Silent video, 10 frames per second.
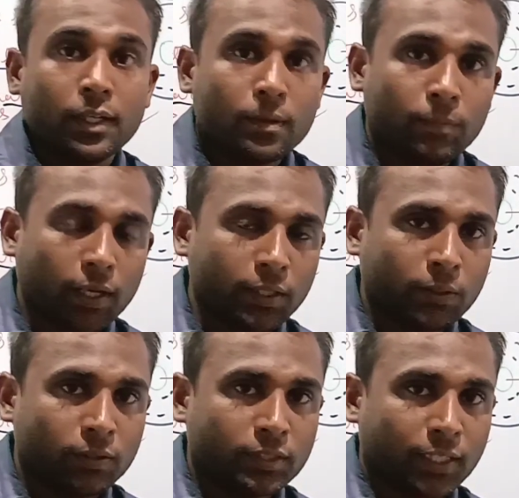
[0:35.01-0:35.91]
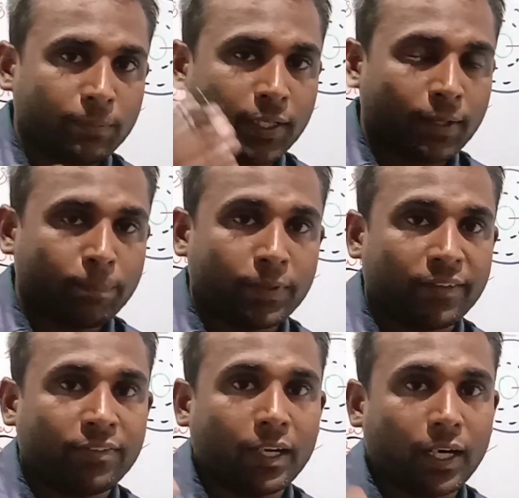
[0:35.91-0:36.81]
Molecules are made up
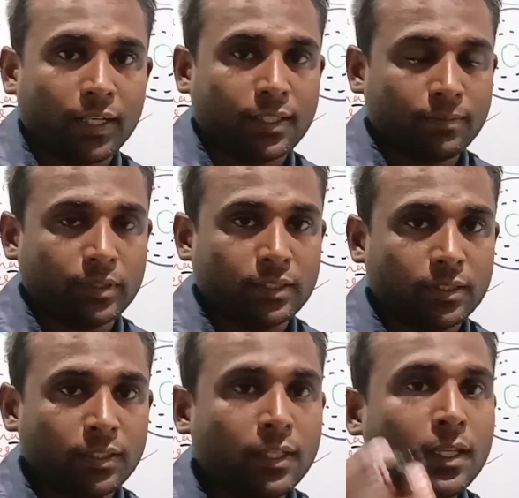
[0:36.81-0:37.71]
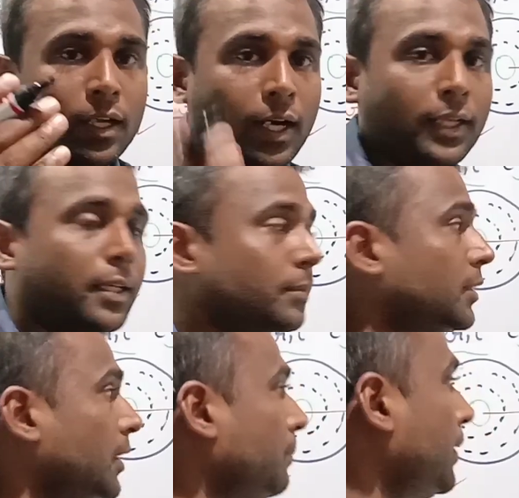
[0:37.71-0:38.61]
of atoms. Atoms
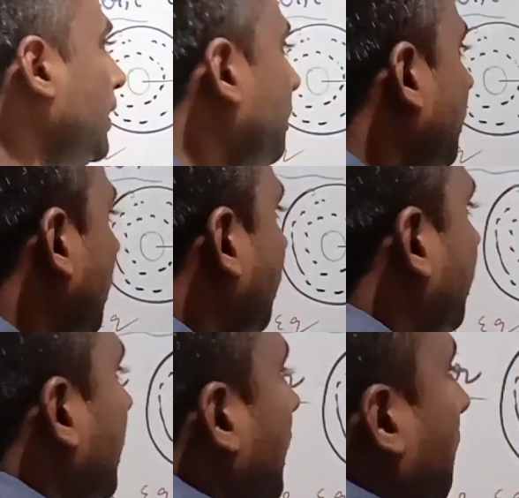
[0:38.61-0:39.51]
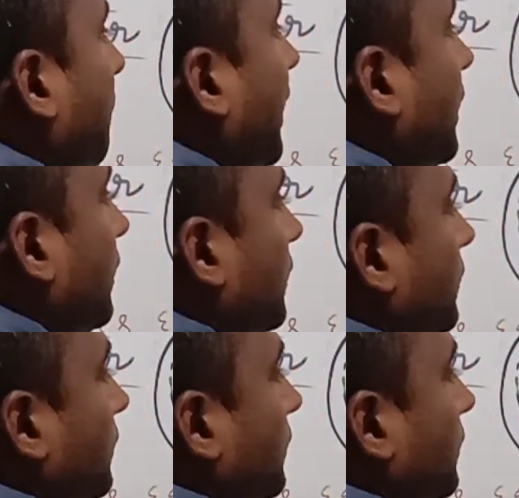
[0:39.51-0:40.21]
are made up of pen.